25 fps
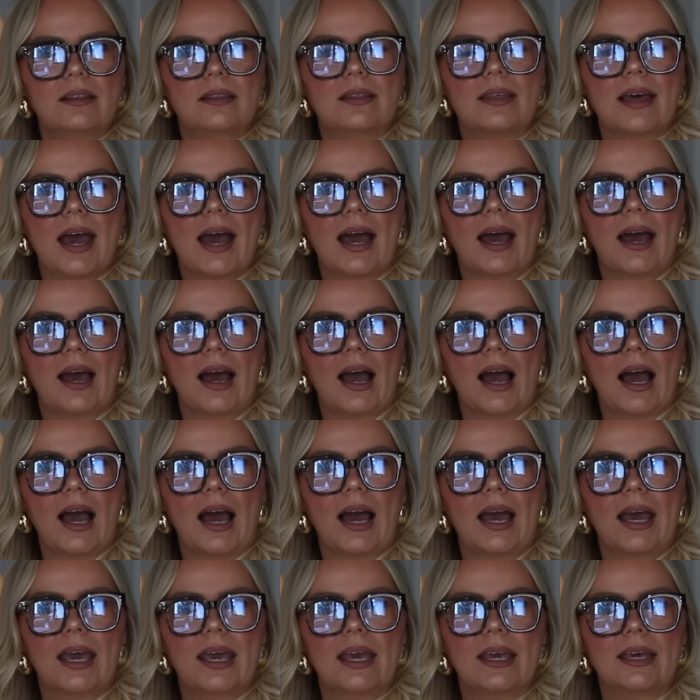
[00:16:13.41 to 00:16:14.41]
that
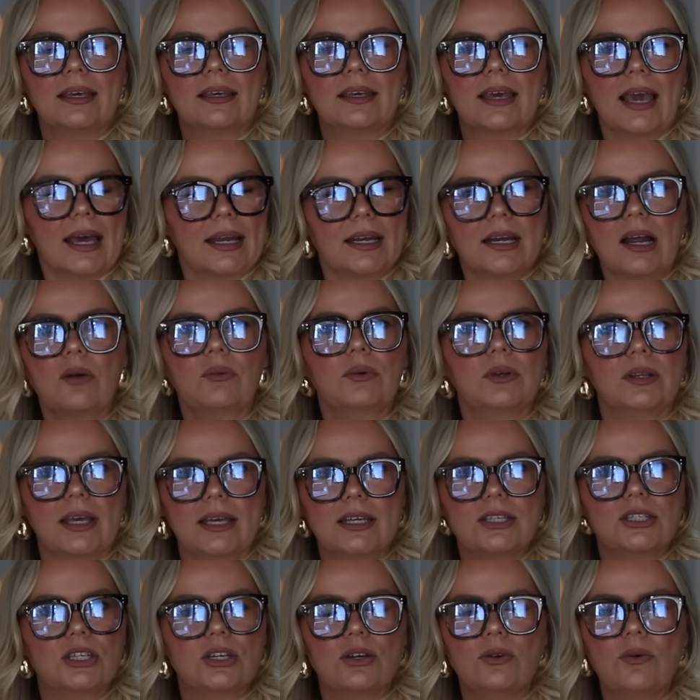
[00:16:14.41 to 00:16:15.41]
I cannot
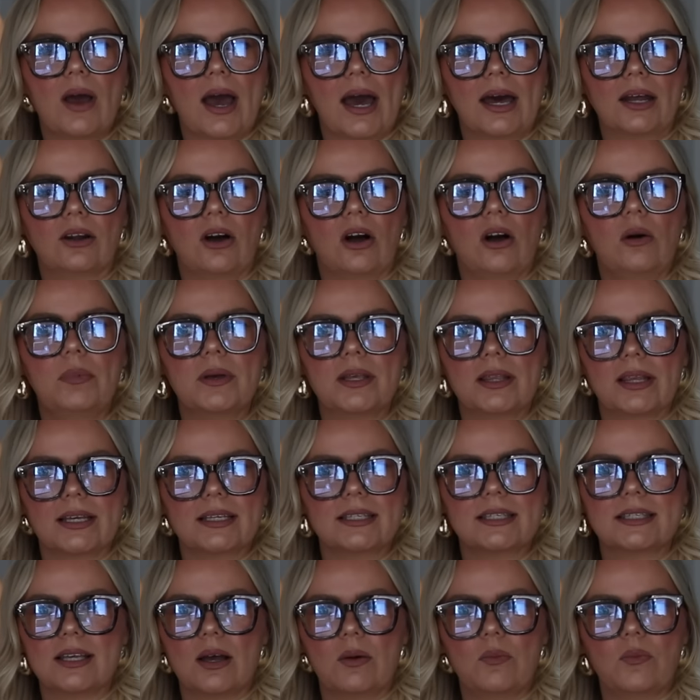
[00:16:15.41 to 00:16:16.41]
relate to at all, but
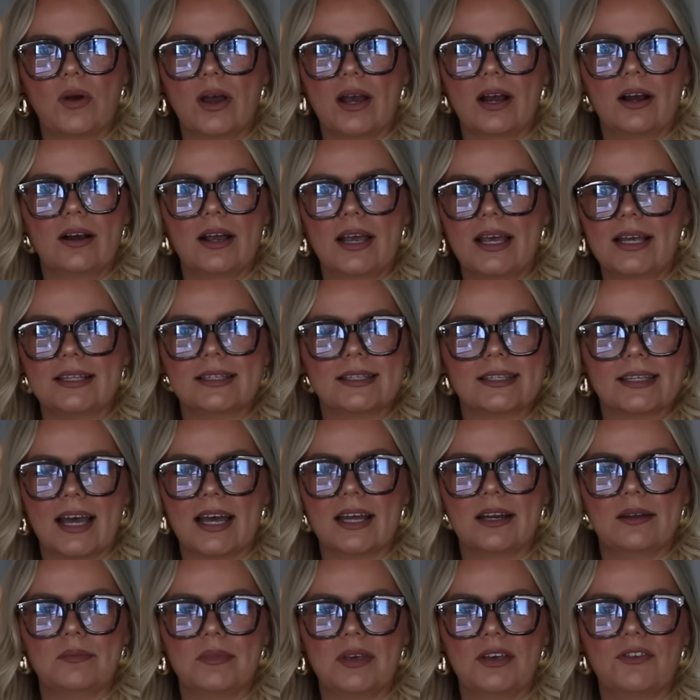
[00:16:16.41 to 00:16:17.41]
like somewhere
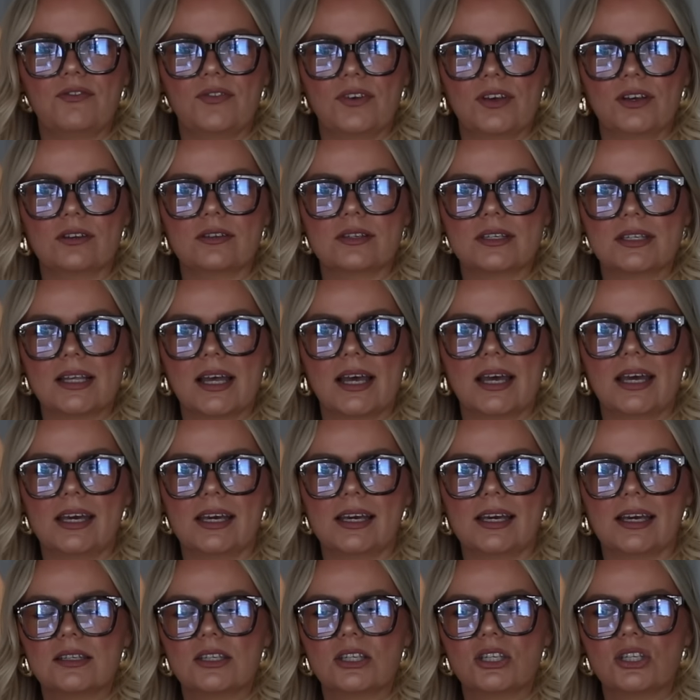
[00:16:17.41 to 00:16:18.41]
inside of me feels
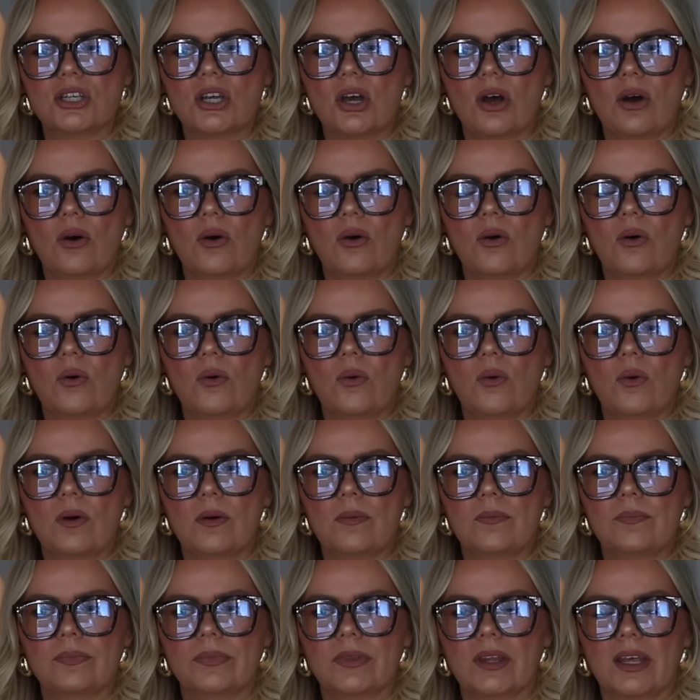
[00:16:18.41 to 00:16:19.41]
like
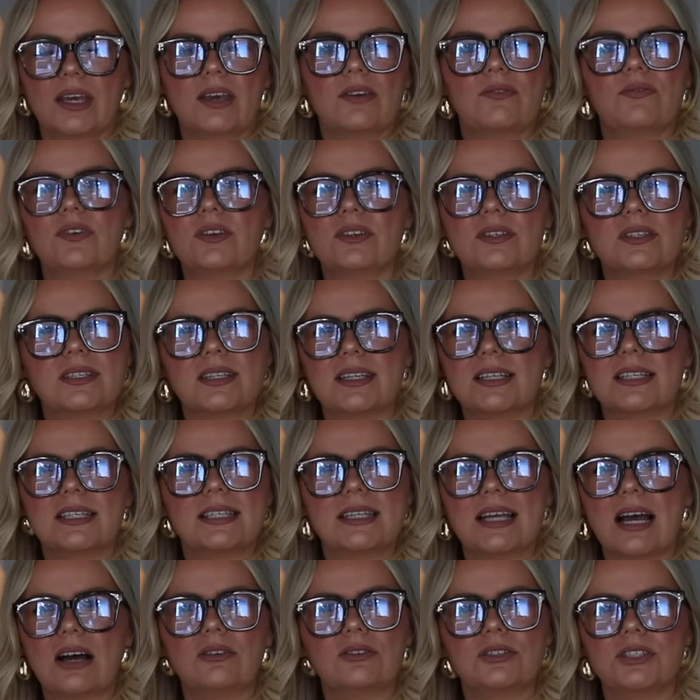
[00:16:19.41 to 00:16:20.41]
so like it feels
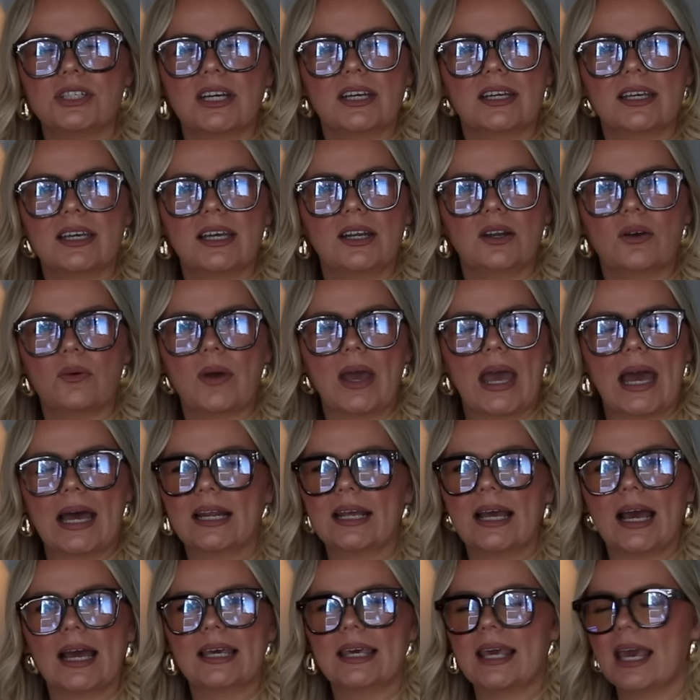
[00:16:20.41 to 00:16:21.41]
nostalgic in a way.
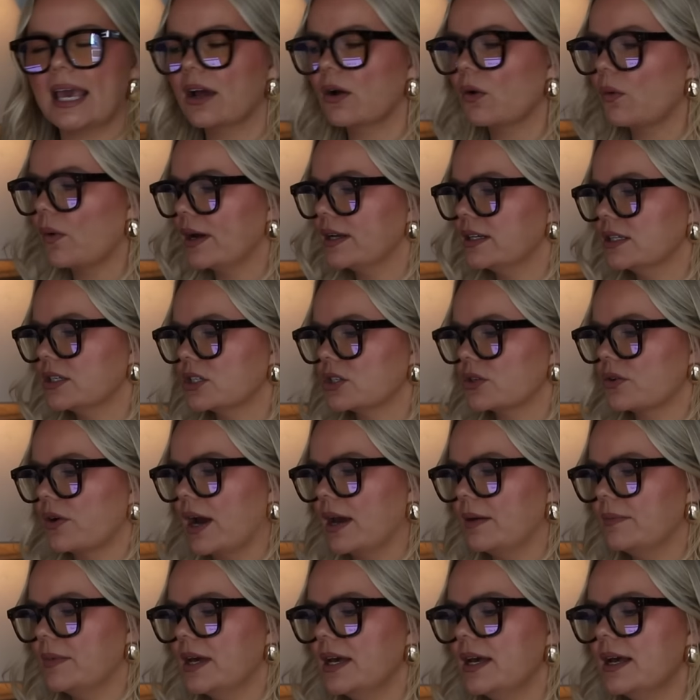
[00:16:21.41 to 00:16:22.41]
I, I can't quite
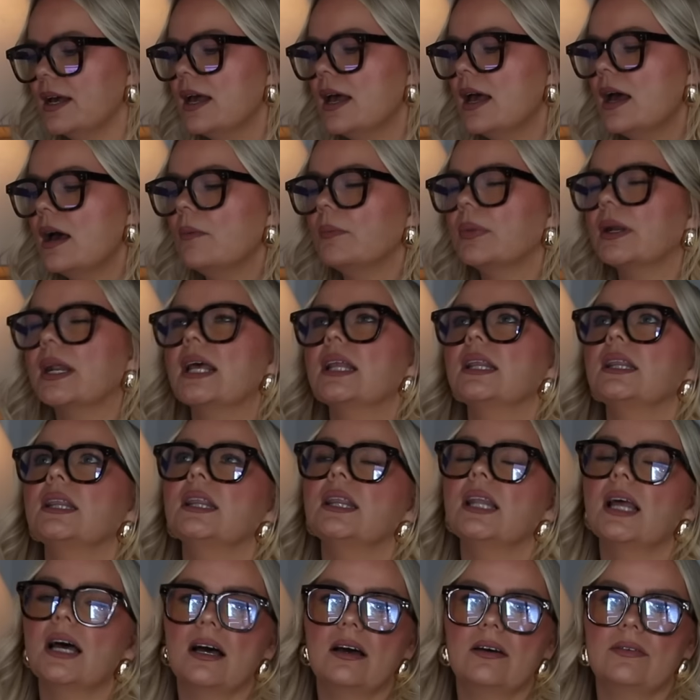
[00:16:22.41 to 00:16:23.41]
describe it, but I
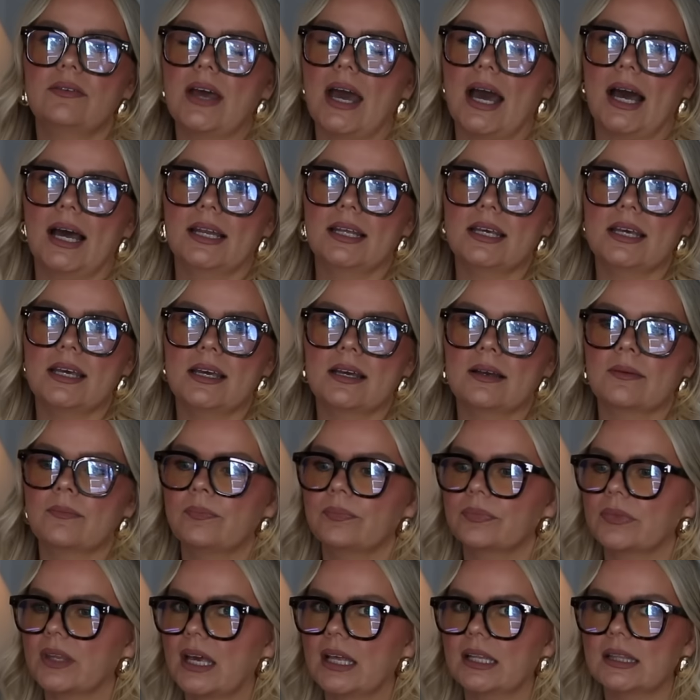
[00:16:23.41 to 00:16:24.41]
love
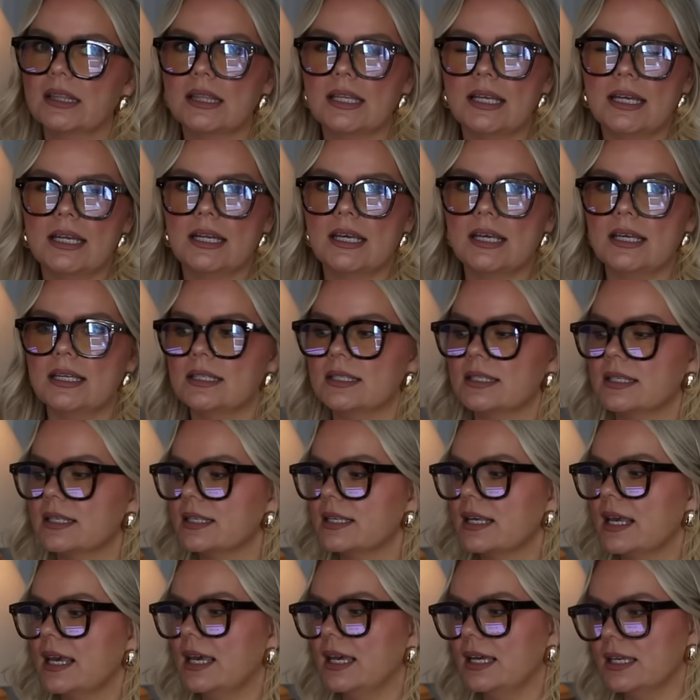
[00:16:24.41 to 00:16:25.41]
adding
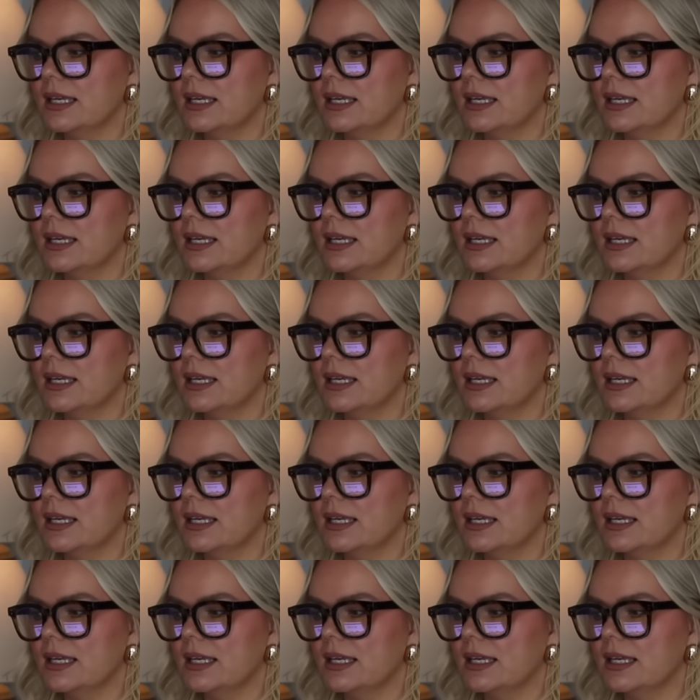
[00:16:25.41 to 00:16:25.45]
linens